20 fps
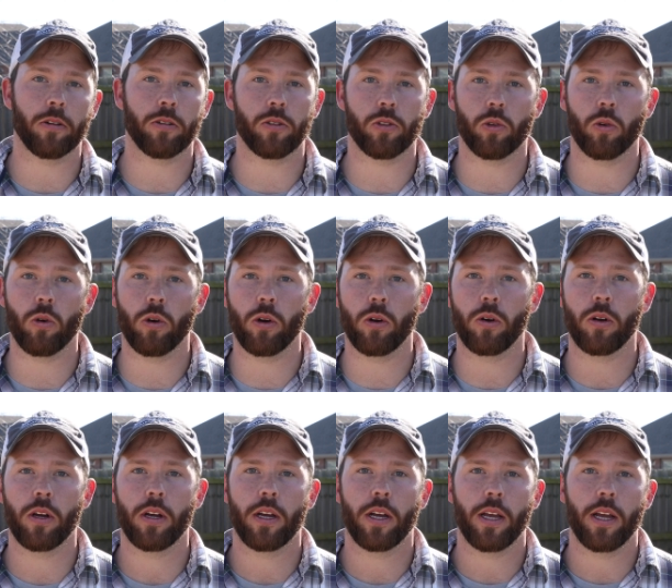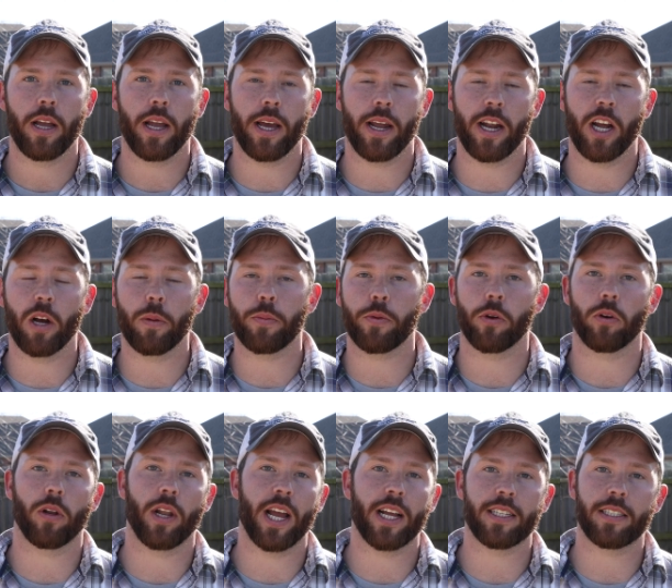your soil and help
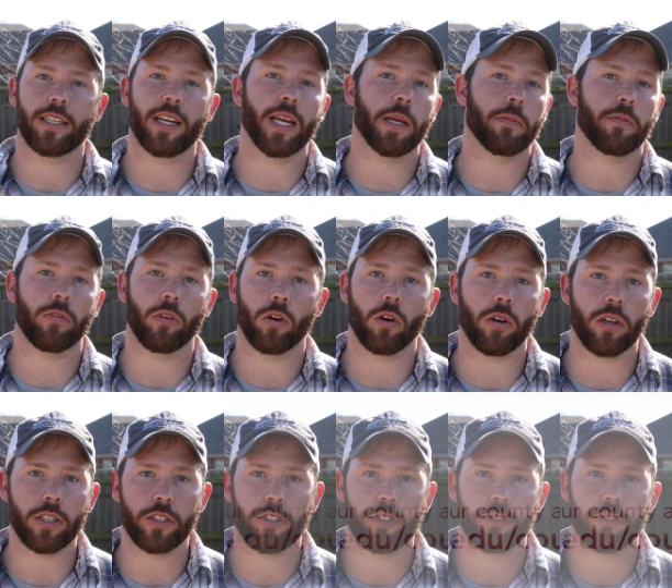your landscape flourish.